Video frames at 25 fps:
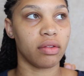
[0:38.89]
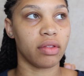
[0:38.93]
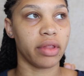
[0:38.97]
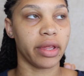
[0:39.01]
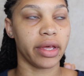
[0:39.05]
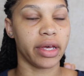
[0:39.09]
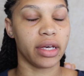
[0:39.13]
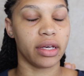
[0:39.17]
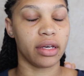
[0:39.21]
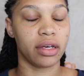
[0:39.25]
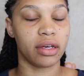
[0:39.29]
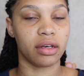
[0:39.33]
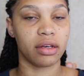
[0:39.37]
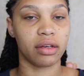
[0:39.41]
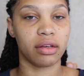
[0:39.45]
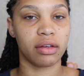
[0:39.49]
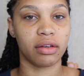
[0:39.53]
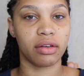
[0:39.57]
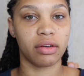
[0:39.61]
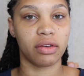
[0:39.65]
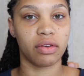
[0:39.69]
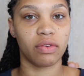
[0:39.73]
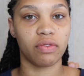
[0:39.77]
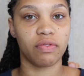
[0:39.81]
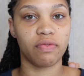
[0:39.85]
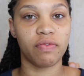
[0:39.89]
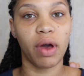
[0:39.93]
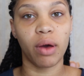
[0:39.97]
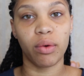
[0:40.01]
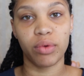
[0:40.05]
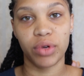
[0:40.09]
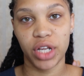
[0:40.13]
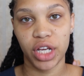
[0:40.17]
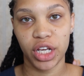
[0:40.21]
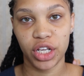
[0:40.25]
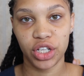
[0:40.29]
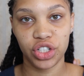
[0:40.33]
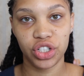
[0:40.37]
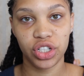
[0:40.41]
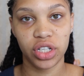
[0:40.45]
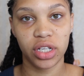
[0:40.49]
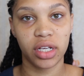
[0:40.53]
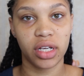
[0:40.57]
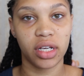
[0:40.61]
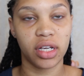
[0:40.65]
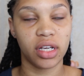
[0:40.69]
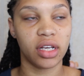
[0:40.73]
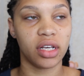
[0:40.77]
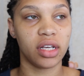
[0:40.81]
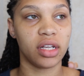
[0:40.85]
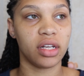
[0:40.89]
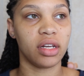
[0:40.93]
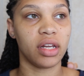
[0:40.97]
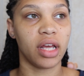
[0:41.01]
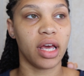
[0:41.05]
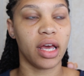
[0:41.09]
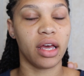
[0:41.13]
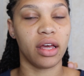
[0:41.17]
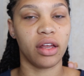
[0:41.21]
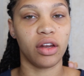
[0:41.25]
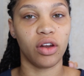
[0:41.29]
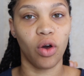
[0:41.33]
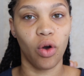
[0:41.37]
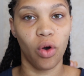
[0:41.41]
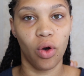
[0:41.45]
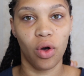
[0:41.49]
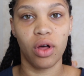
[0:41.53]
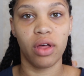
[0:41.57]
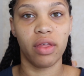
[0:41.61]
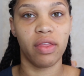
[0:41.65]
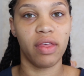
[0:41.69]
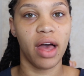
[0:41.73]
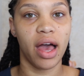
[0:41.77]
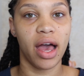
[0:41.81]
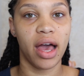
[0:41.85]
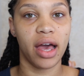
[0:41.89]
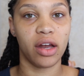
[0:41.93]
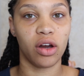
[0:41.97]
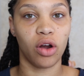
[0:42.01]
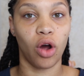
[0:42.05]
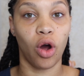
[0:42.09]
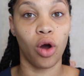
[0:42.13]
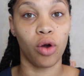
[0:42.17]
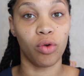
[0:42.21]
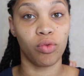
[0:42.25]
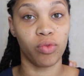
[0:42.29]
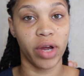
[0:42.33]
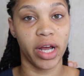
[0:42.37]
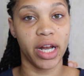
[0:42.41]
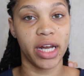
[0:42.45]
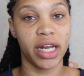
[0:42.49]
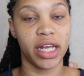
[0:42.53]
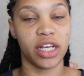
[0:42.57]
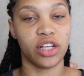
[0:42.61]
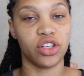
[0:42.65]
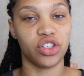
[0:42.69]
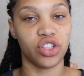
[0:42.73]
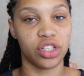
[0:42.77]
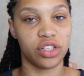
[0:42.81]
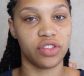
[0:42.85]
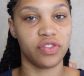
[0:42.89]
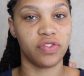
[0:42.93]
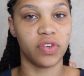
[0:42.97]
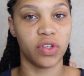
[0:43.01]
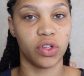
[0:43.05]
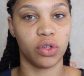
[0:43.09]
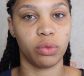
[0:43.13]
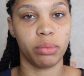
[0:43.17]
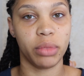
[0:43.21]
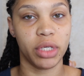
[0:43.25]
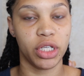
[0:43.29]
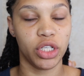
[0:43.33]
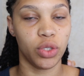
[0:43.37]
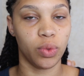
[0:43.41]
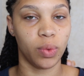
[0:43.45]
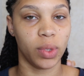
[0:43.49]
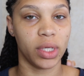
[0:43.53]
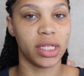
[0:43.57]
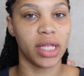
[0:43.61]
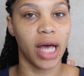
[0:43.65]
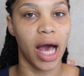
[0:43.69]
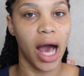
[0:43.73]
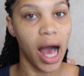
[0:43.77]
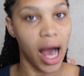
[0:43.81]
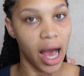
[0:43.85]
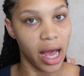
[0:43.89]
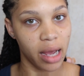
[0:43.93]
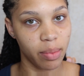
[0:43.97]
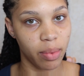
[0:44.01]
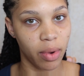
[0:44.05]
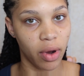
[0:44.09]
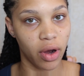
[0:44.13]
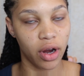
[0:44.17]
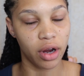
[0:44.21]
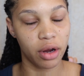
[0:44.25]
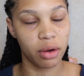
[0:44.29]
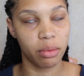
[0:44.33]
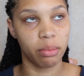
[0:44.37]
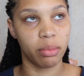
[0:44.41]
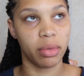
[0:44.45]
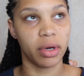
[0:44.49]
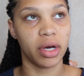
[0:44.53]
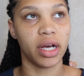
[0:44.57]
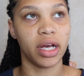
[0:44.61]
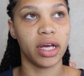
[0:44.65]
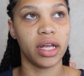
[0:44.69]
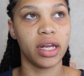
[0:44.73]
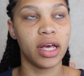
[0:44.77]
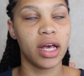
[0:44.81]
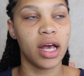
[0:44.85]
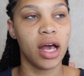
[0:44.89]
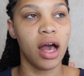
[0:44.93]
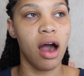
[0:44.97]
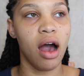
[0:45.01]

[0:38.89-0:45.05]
like foundation and all that already and just film me doing the eye part, but